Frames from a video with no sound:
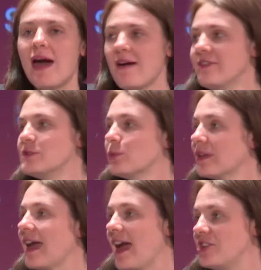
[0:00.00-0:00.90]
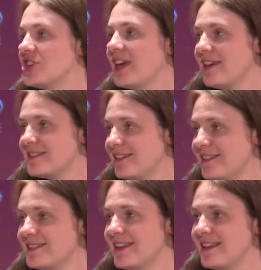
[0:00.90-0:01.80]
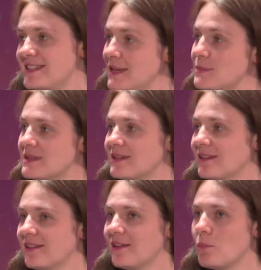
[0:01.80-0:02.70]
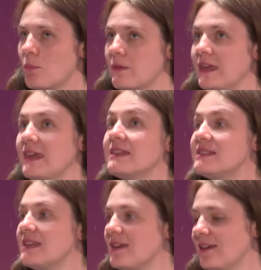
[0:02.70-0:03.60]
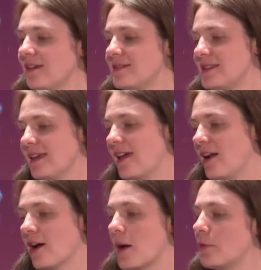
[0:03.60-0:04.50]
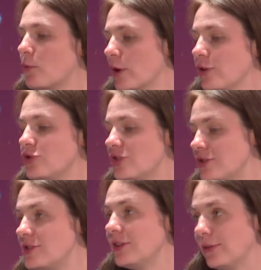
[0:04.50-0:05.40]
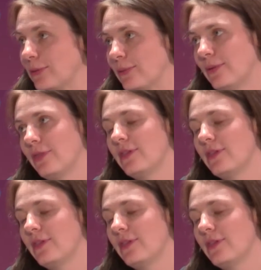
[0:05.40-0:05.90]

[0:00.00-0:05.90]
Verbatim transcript: you have these really edge cases, it seems easy to get hung up on what you should do. Right.